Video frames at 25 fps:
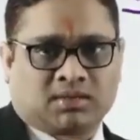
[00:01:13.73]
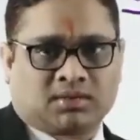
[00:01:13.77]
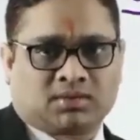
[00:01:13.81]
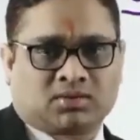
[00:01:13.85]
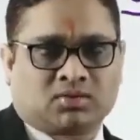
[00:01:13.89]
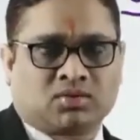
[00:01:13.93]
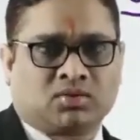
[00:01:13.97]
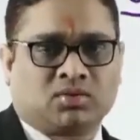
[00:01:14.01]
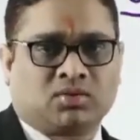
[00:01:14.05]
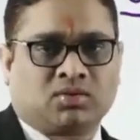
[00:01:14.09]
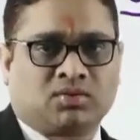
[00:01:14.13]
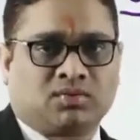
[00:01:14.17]

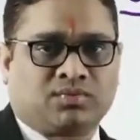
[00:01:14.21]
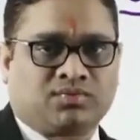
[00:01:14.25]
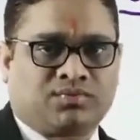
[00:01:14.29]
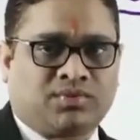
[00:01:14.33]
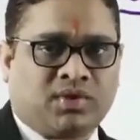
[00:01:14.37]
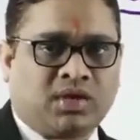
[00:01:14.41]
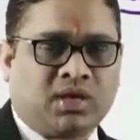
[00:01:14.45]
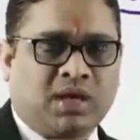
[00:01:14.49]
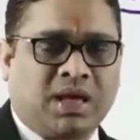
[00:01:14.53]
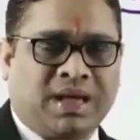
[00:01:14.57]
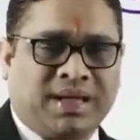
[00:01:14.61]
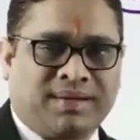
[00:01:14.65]
So
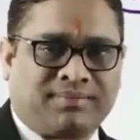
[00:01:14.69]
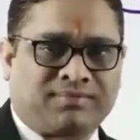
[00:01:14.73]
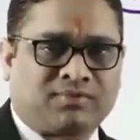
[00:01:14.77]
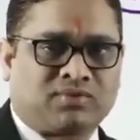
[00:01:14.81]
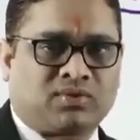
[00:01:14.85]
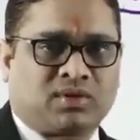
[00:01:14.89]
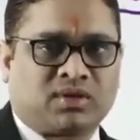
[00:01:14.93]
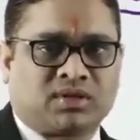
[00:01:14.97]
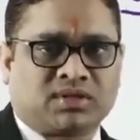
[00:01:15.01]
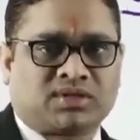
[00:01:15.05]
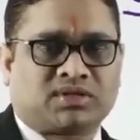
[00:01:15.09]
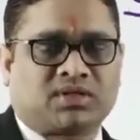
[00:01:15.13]
we have
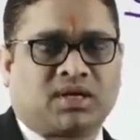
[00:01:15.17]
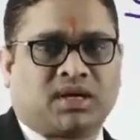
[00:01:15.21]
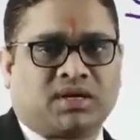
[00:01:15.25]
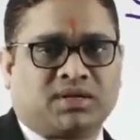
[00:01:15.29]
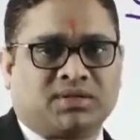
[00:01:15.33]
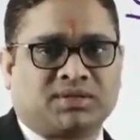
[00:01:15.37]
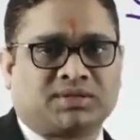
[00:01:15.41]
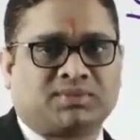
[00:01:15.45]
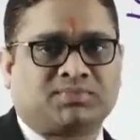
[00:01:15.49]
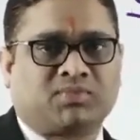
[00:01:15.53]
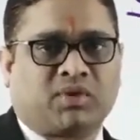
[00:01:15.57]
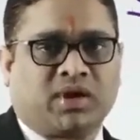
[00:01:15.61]
to understand
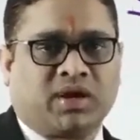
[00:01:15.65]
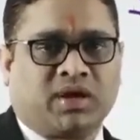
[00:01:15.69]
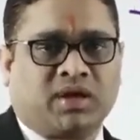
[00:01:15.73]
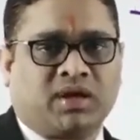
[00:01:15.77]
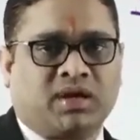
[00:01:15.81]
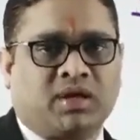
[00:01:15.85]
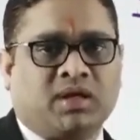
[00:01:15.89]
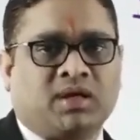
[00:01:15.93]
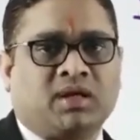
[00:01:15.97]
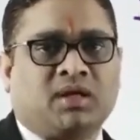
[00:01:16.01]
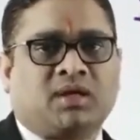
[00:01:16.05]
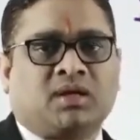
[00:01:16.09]
this
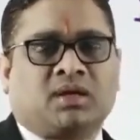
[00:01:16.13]
point,